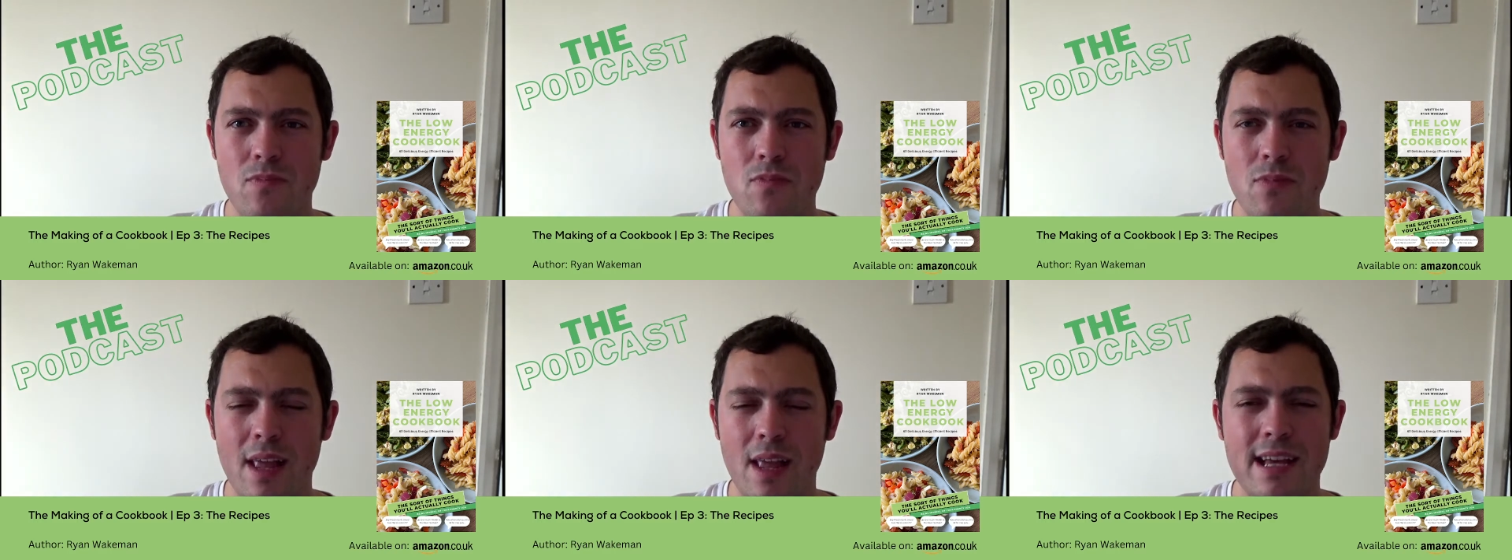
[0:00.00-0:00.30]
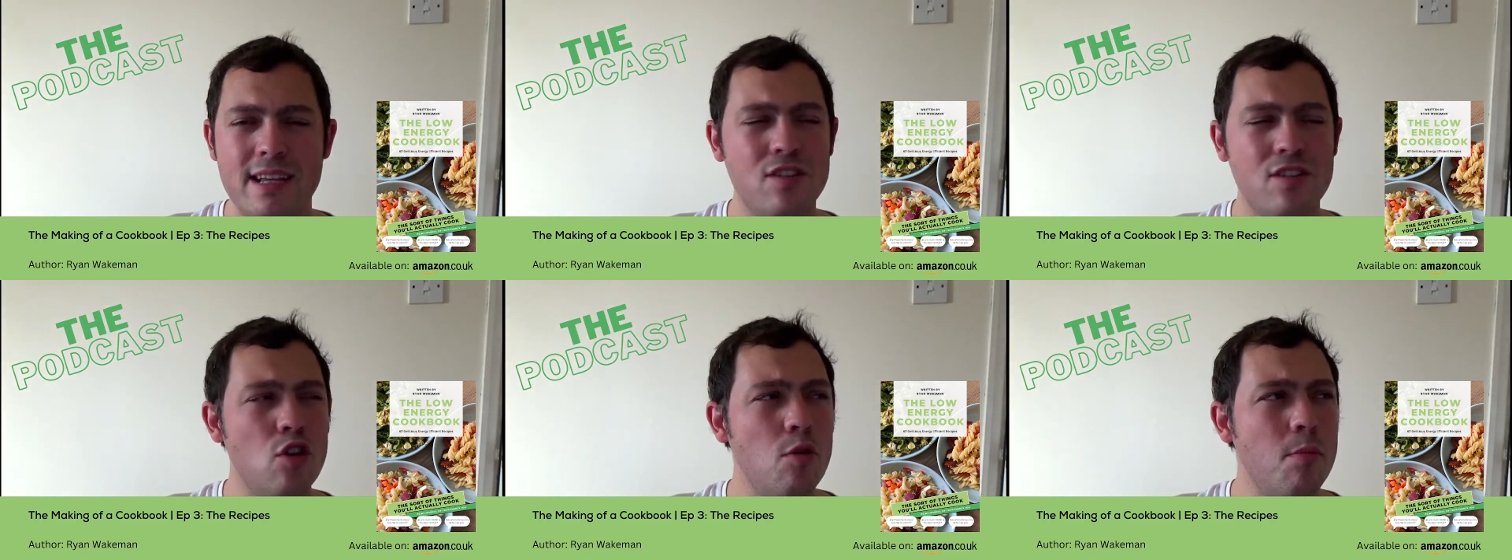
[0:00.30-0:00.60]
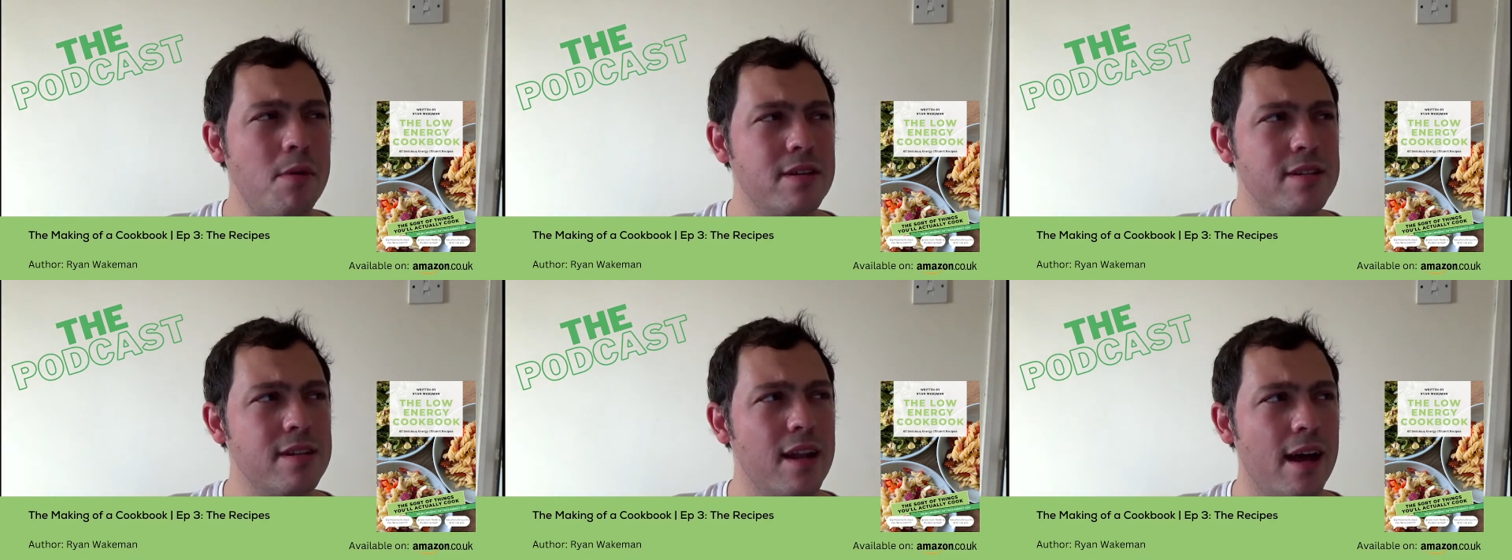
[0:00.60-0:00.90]
It's
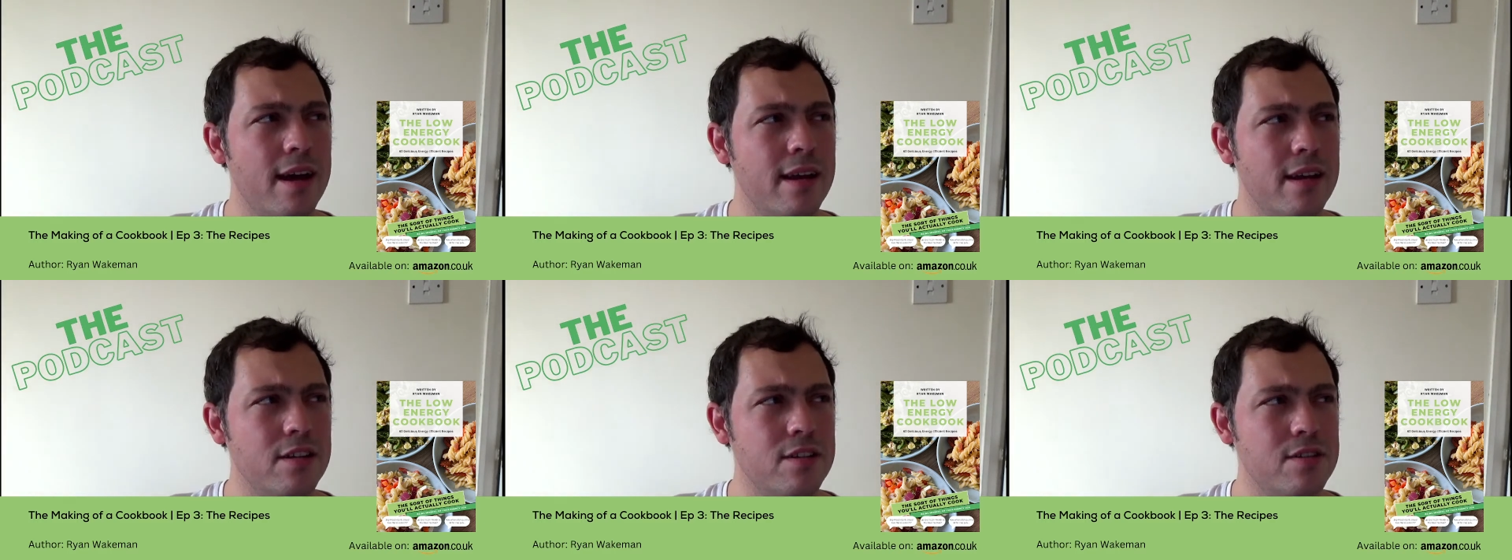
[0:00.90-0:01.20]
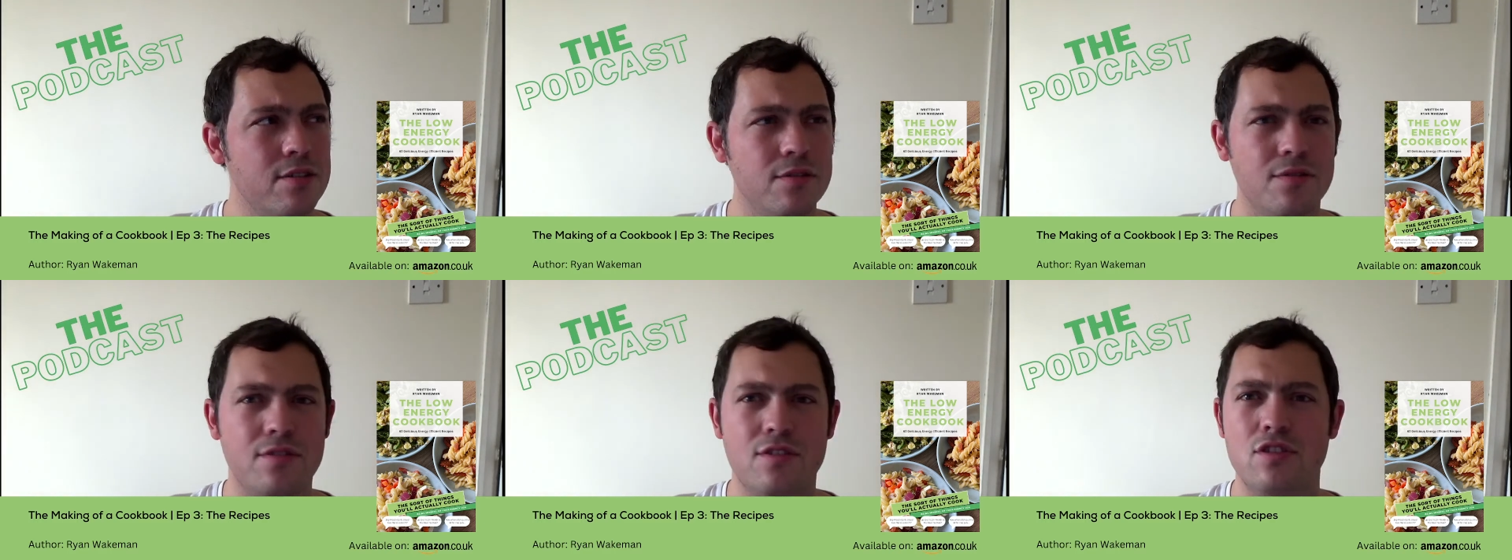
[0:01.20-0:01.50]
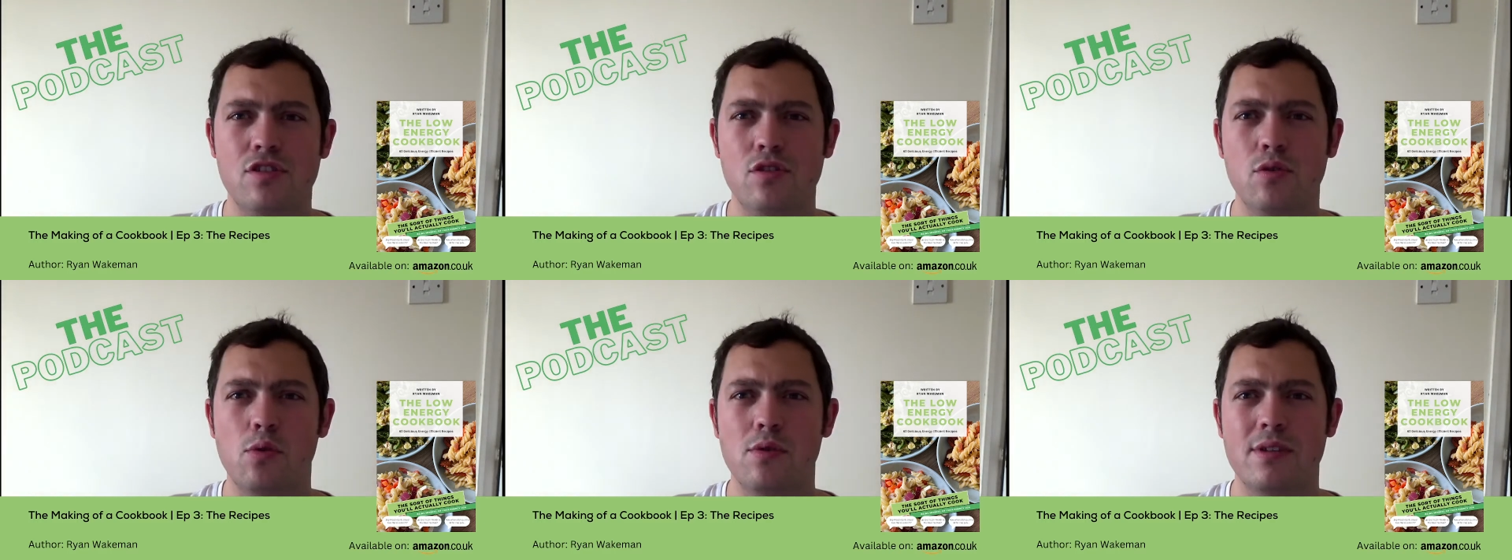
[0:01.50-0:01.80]
almost like a sort of
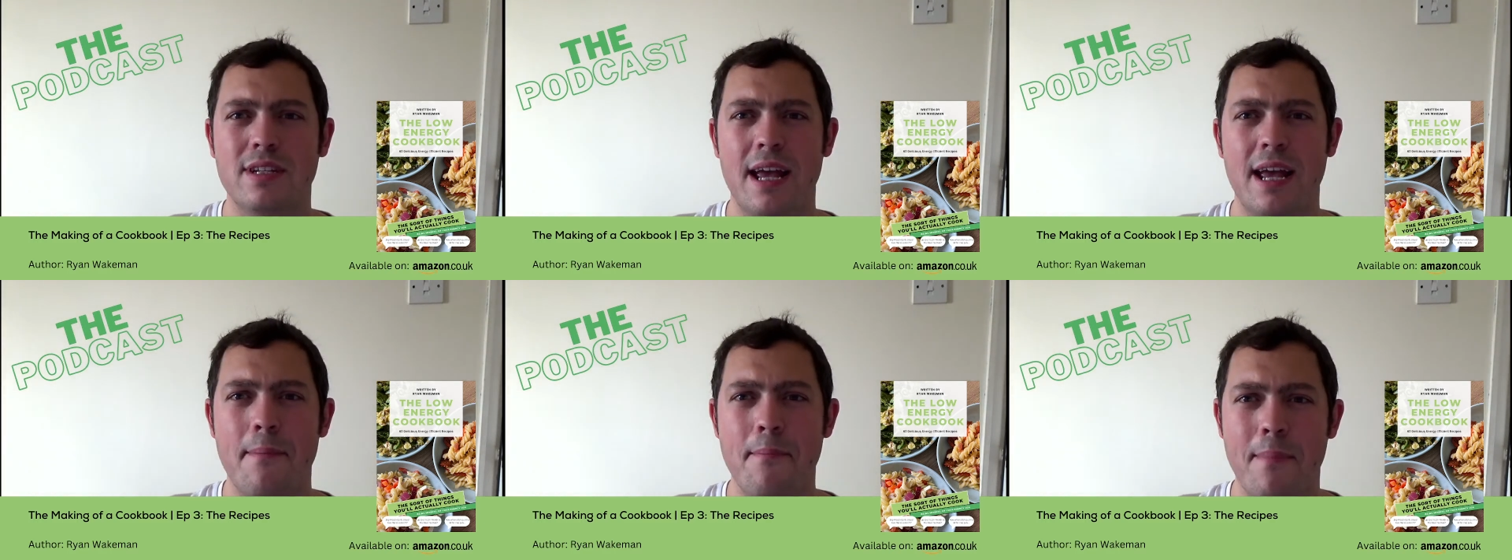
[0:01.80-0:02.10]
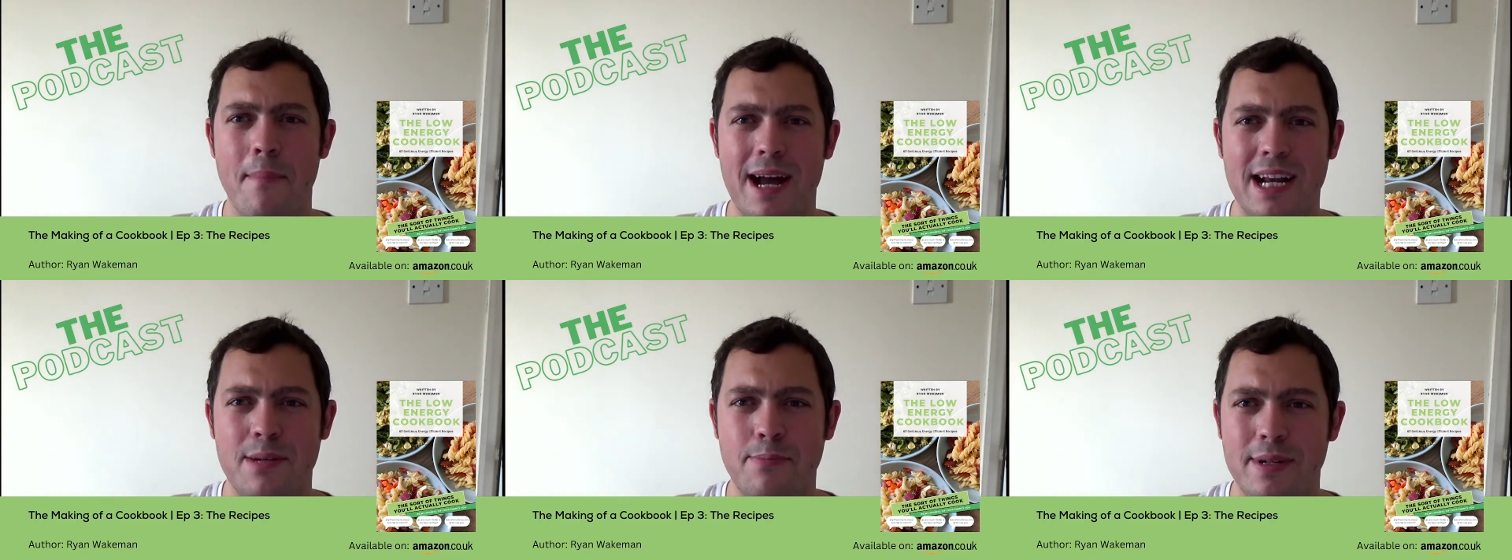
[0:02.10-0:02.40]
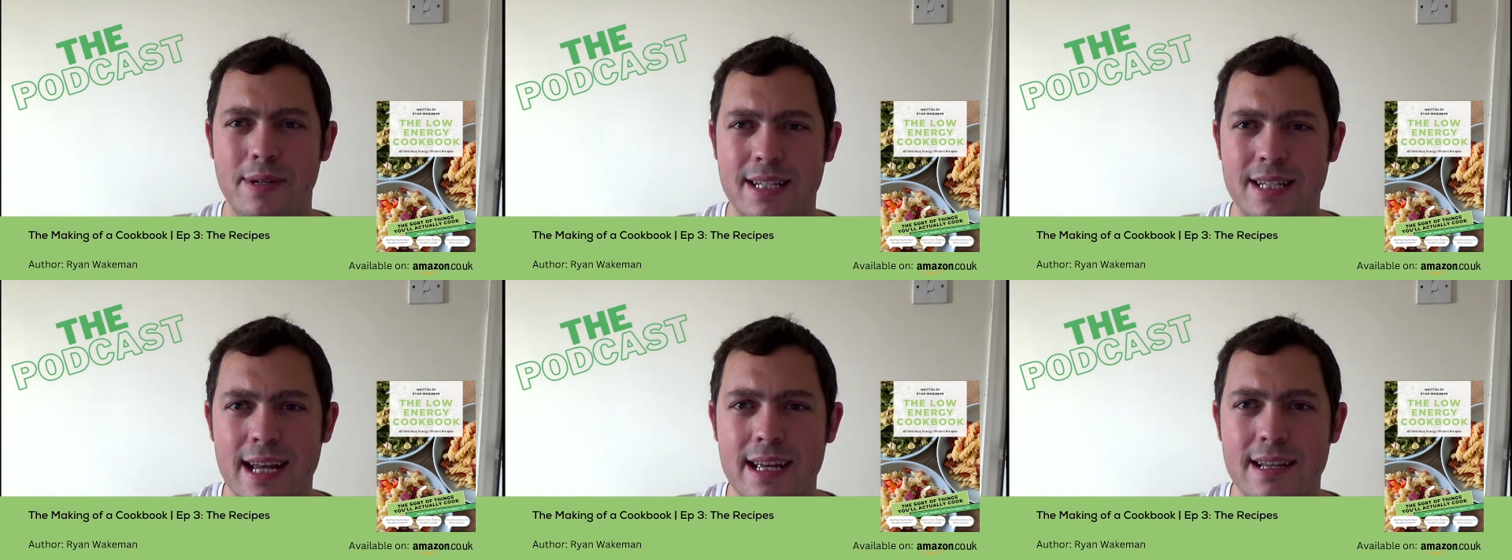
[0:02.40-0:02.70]
sauté mashed
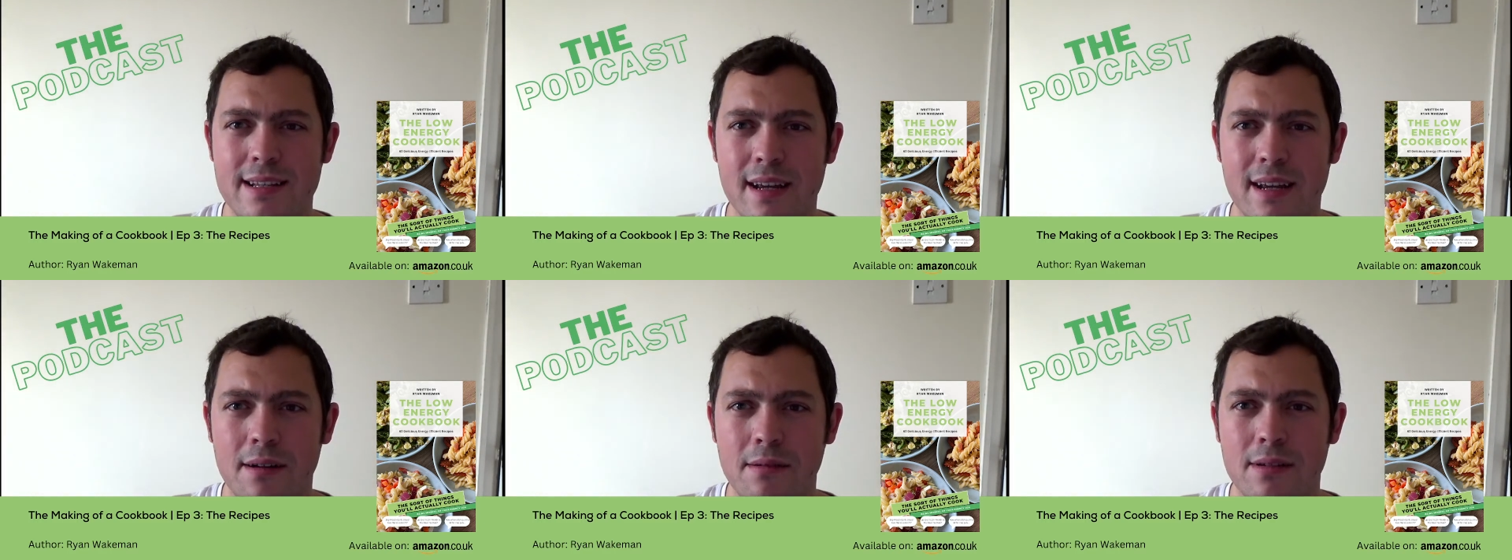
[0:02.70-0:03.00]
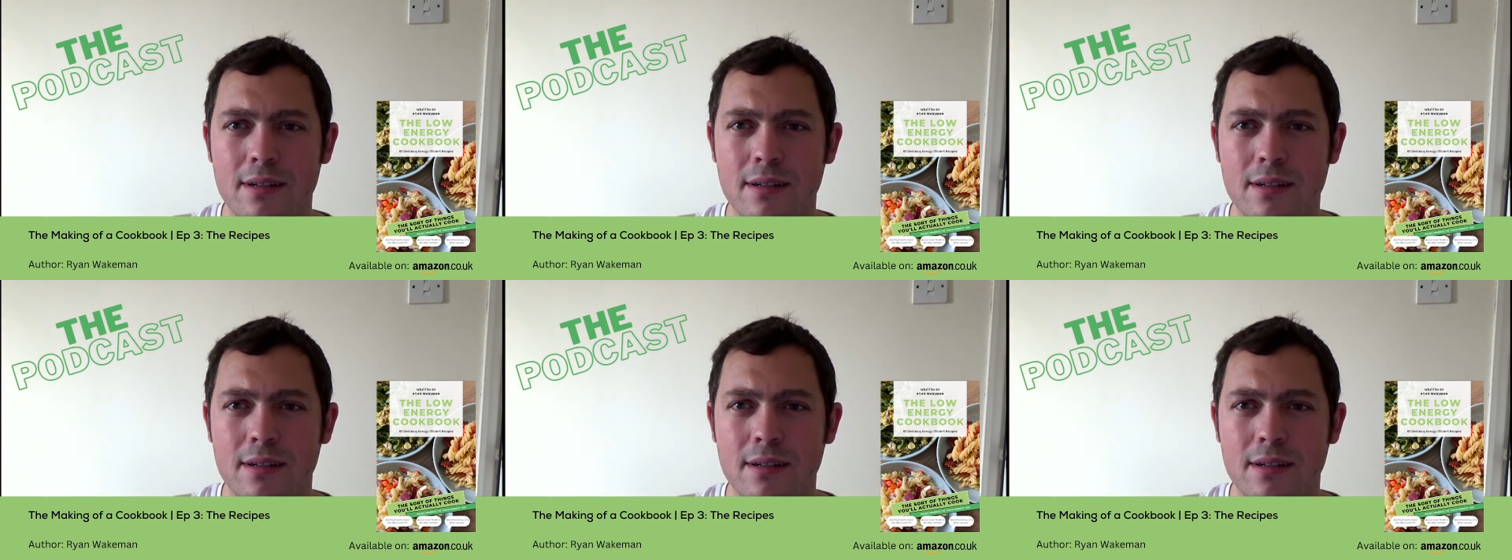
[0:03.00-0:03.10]
potato,